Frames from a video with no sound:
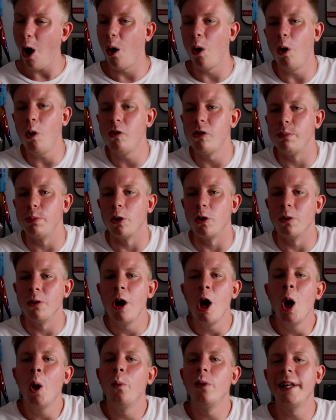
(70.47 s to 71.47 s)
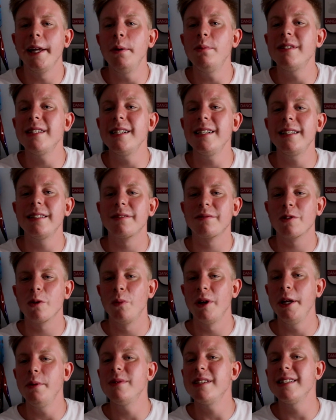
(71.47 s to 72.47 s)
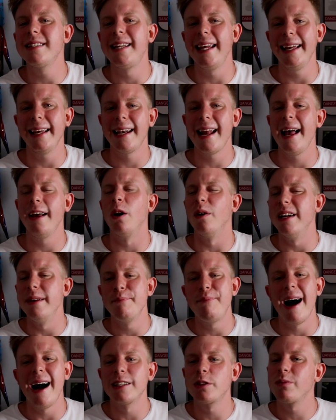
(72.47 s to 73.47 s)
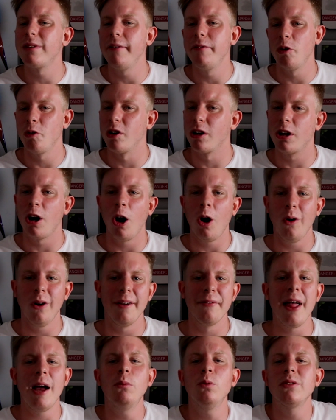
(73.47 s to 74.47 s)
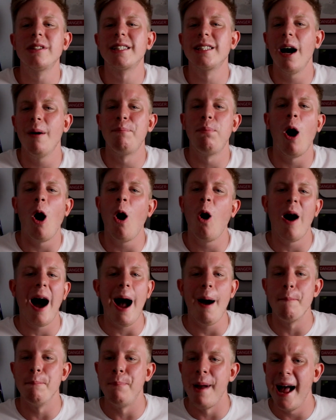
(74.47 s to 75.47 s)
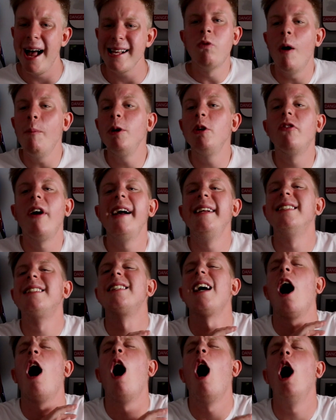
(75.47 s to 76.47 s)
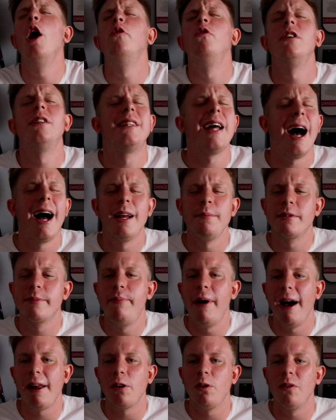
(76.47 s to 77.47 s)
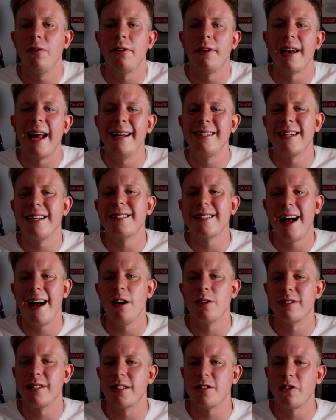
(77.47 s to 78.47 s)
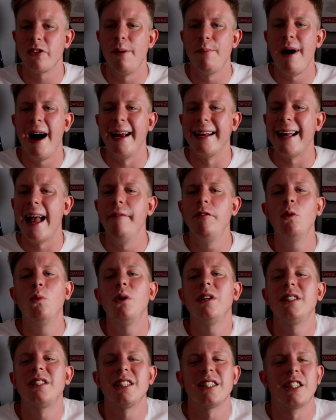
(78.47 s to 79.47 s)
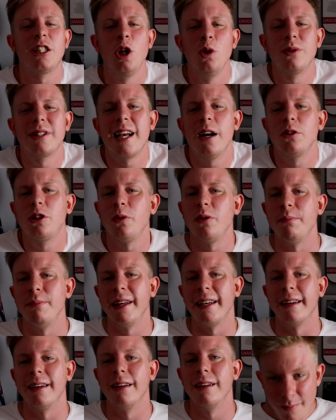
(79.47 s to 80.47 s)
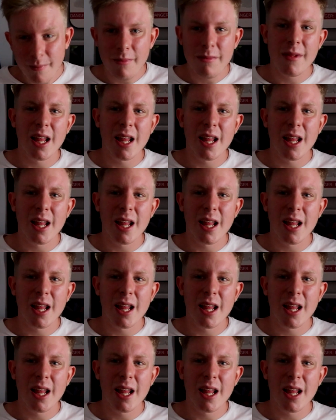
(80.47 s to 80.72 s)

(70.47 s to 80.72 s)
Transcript: are horrible. When he was in TNA or Impact, whatever you want to call it, they were subpar at best. Roman Reigns is 100 times better than AJ Styles is on the mic. Everyone is just too scared to admit it.